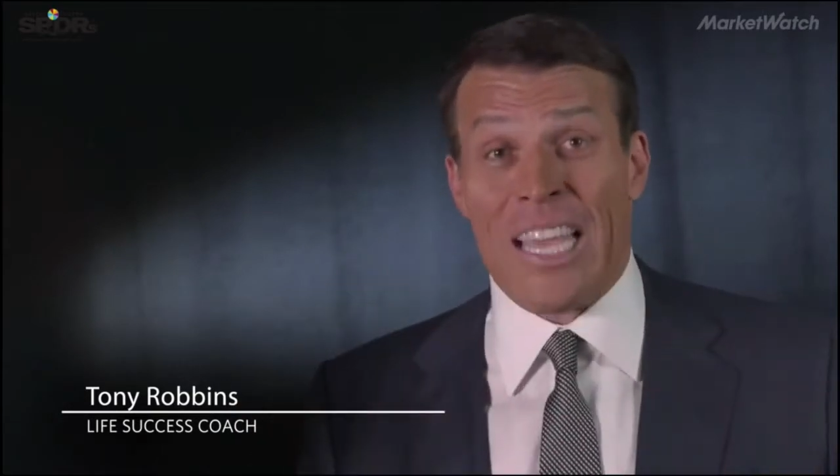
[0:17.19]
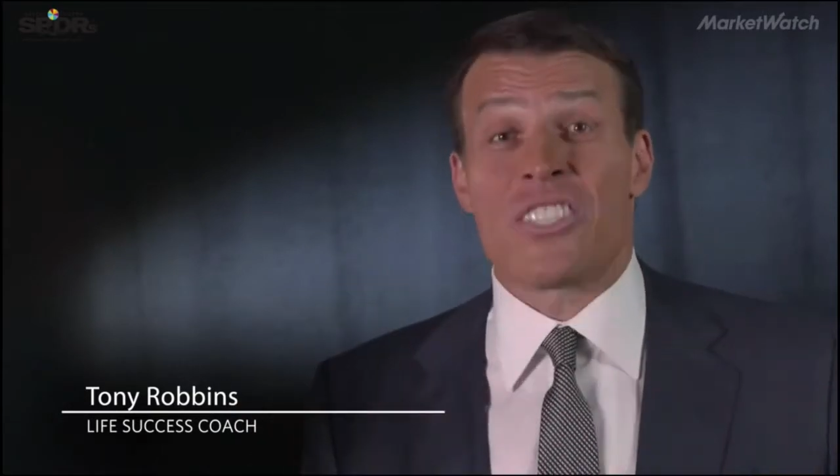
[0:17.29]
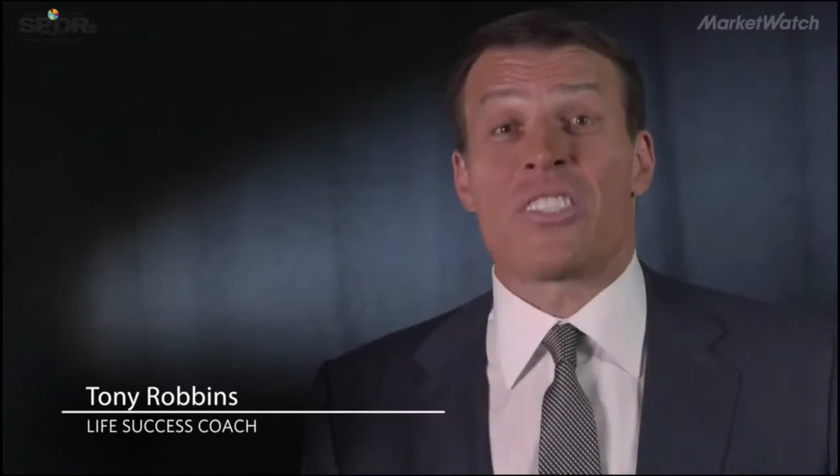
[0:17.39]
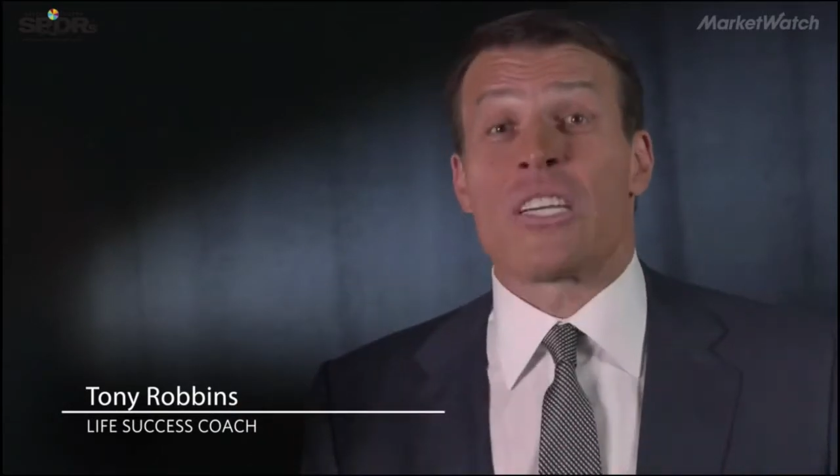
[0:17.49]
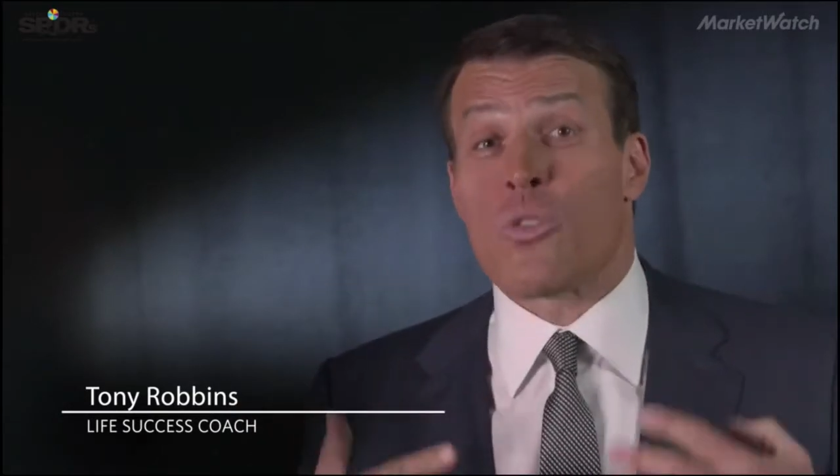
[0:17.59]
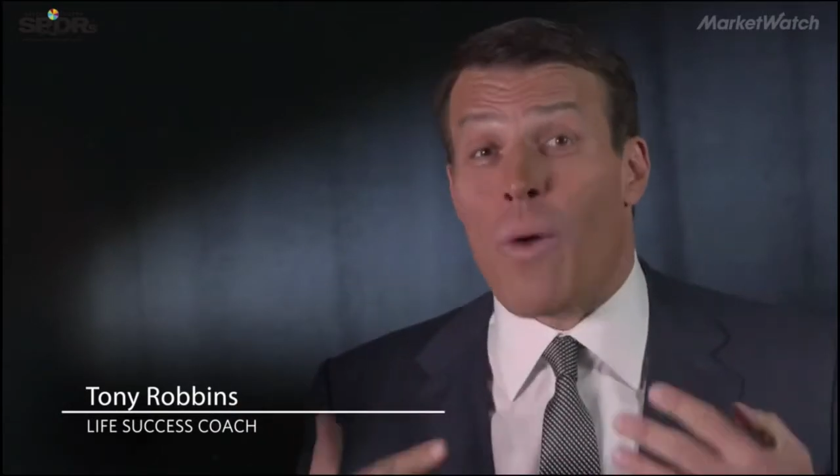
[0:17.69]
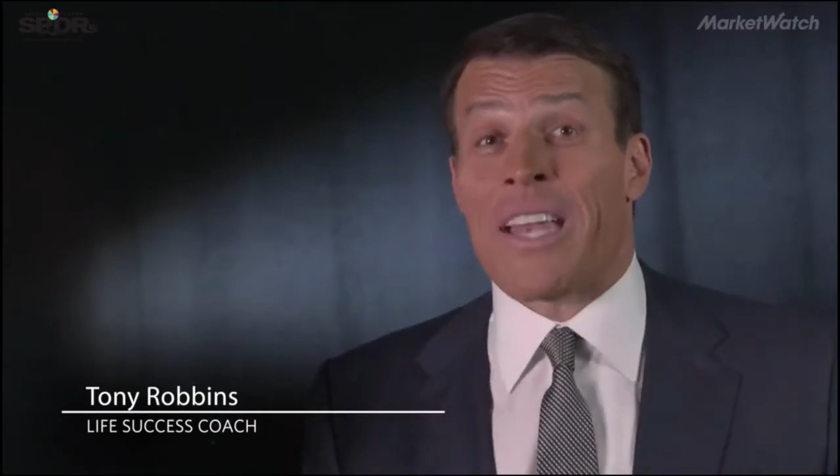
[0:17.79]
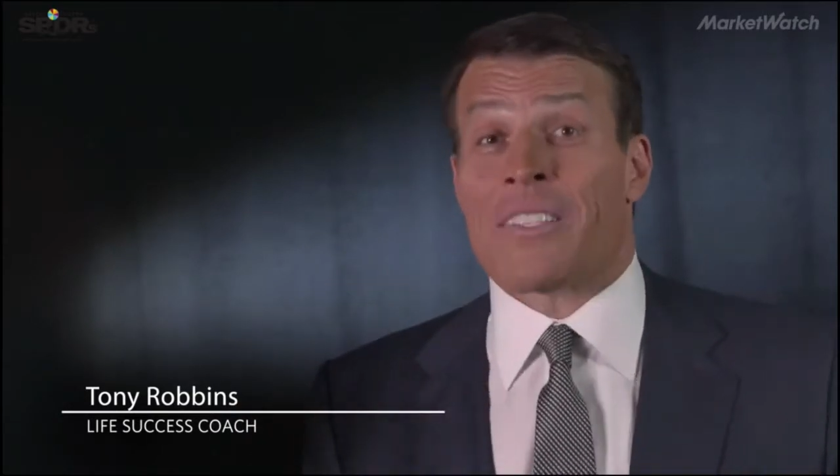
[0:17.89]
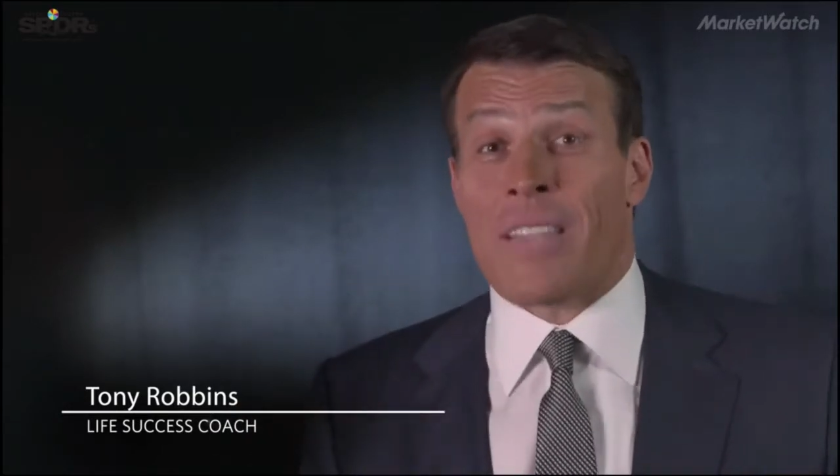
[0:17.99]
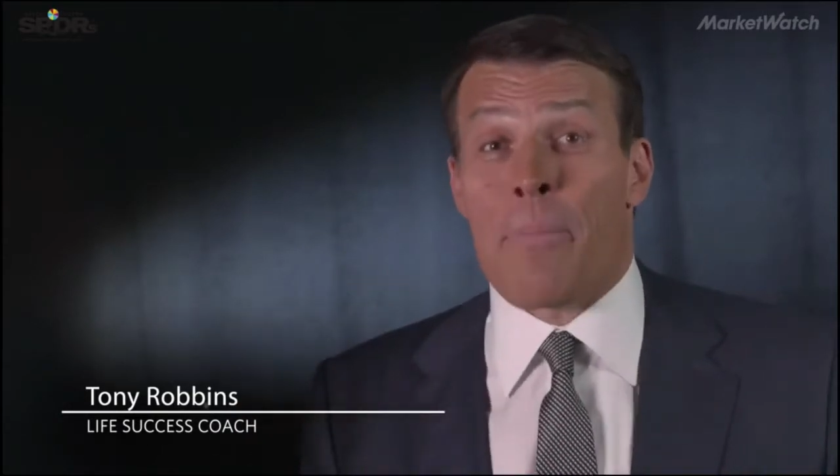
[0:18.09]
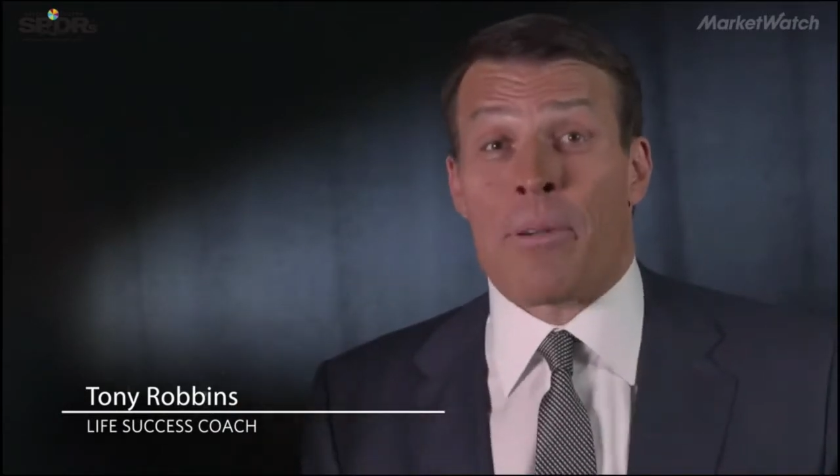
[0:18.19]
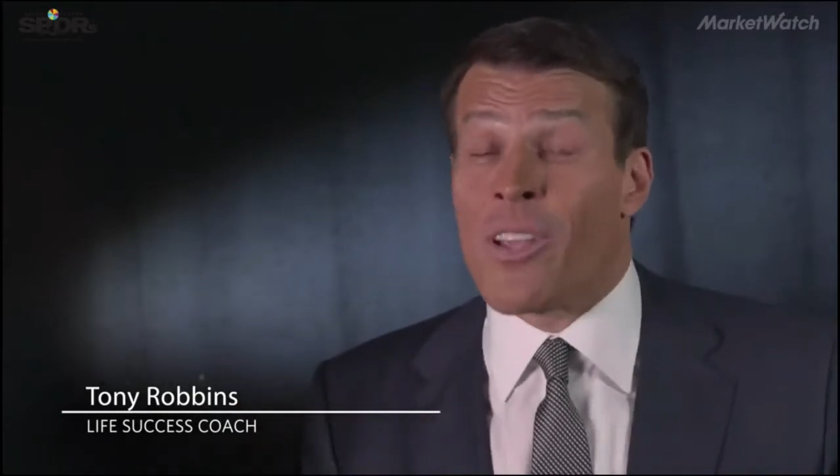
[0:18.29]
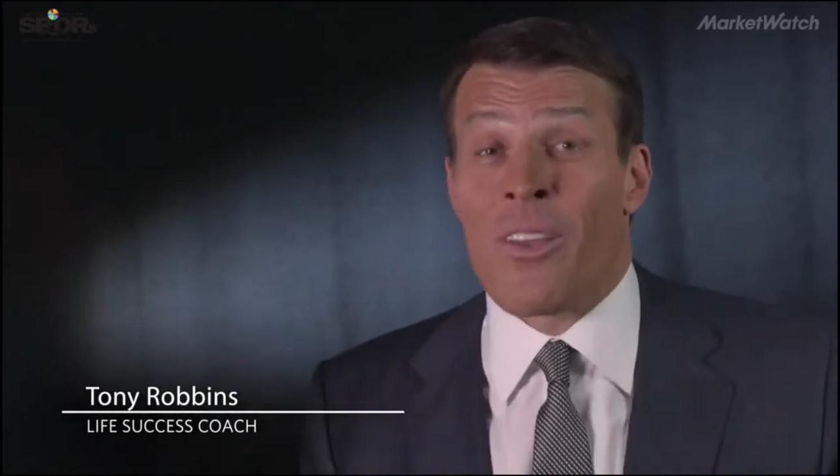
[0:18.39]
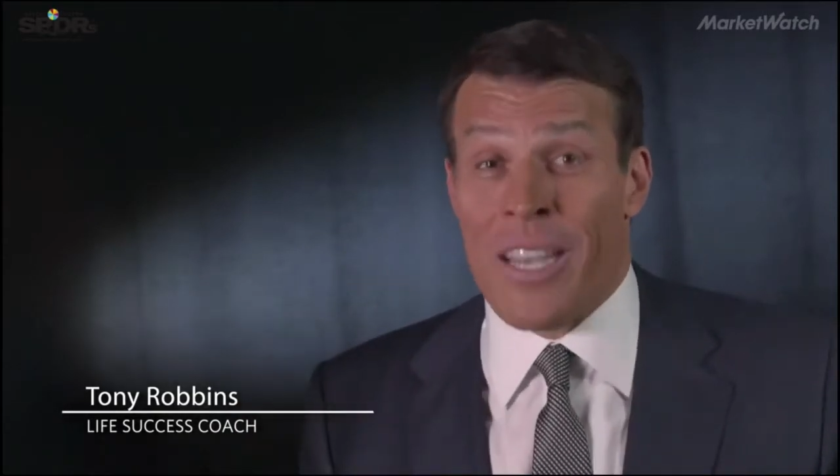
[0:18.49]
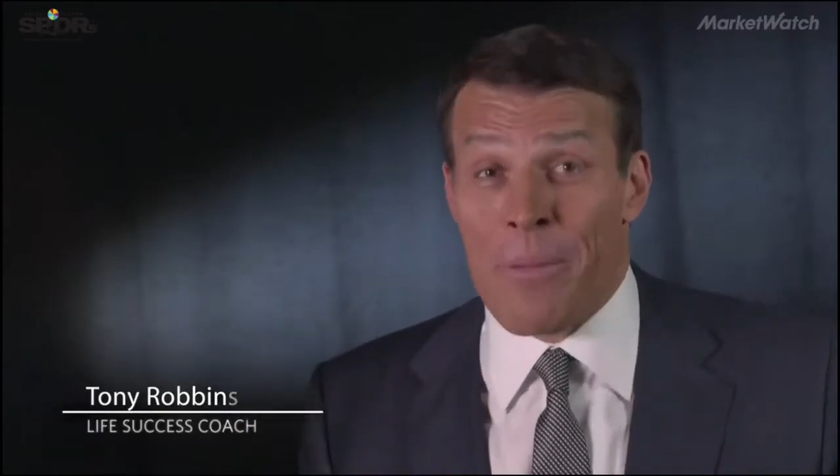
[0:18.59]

is the greatest opportunity,